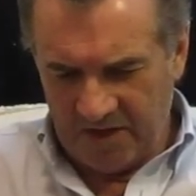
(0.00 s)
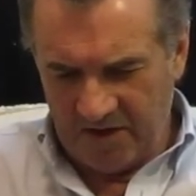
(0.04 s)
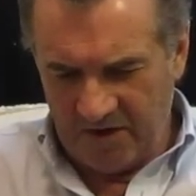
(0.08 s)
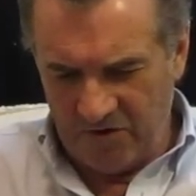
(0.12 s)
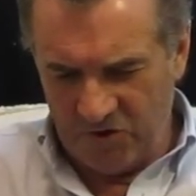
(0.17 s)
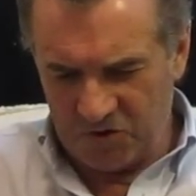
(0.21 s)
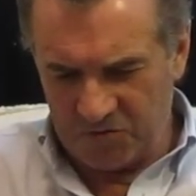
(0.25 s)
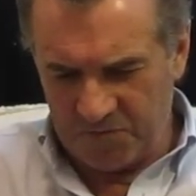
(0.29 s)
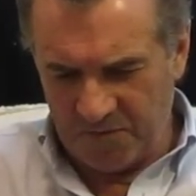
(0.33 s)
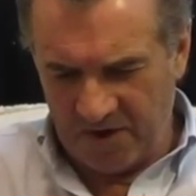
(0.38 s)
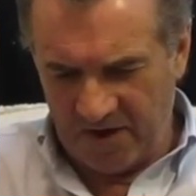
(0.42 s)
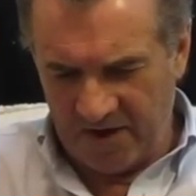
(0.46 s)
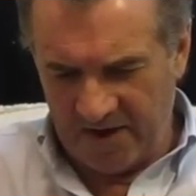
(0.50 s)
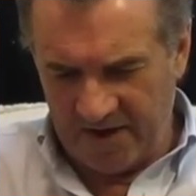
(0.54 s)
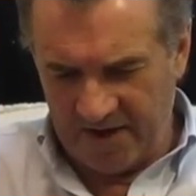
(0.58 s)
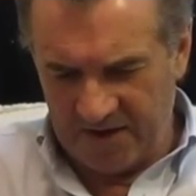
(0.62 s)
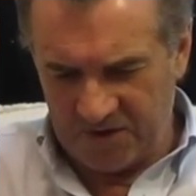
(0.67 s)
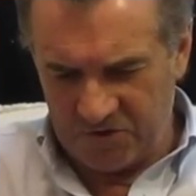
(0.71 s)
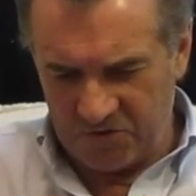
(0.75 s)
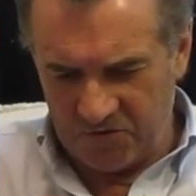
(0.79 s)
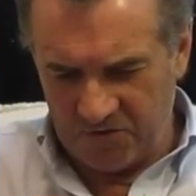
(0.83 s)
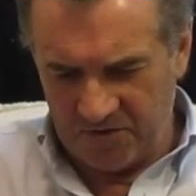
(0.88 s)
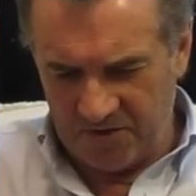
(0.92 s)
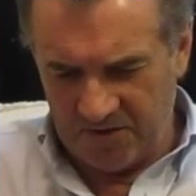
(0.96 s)
Here's my
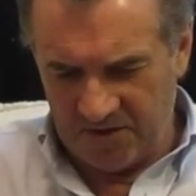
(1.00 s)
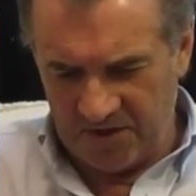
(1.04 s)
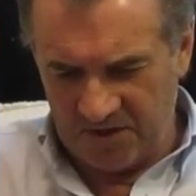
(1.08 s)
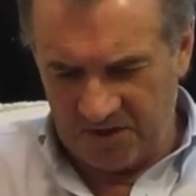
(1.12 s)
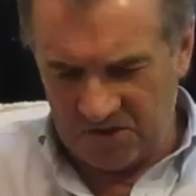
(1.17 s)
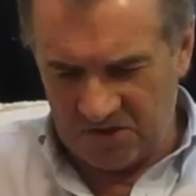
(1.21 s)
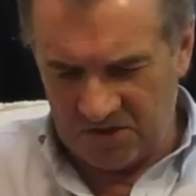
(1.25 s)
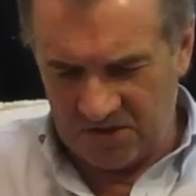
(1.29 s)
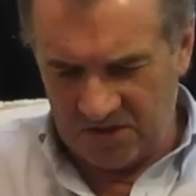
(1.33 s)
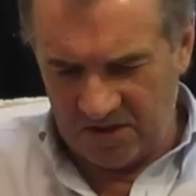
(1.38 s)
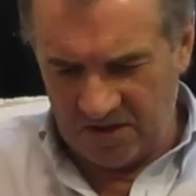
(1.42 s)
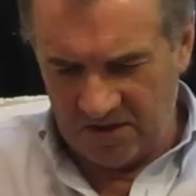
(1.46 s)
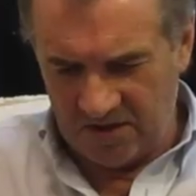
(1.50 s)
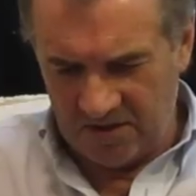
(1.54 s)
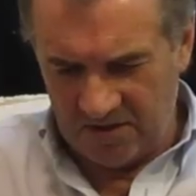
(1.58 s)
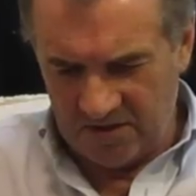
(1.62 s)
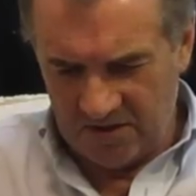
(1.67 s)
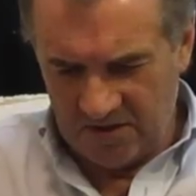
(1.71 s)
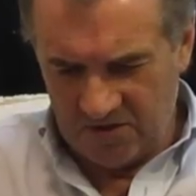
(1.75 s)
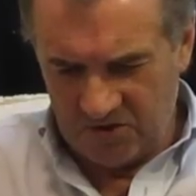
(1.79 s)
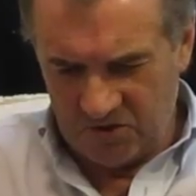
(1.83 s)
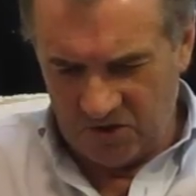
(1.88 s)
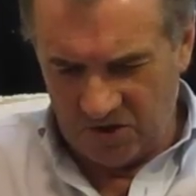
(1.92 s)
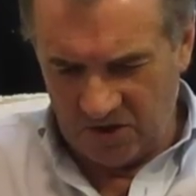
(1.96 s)
answer to this
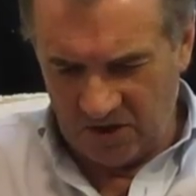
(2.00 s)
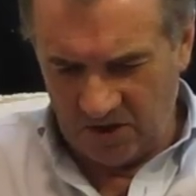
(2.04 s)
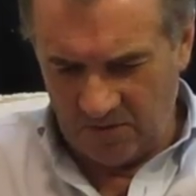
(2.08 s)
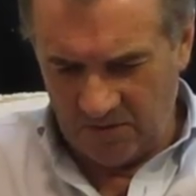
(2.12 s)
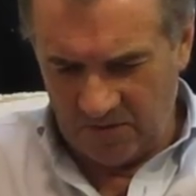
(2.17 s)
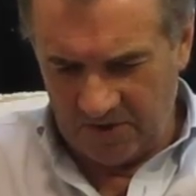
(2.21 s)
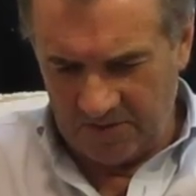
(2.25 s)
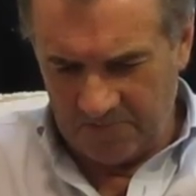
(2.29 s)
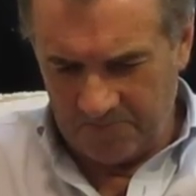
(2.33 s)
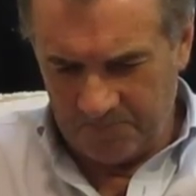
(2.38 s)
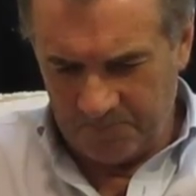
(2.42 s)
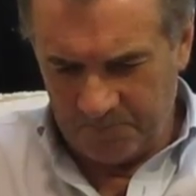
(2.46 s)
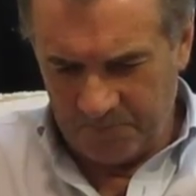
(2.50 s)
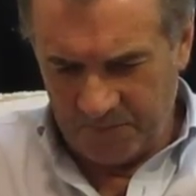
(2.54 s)
gentleman.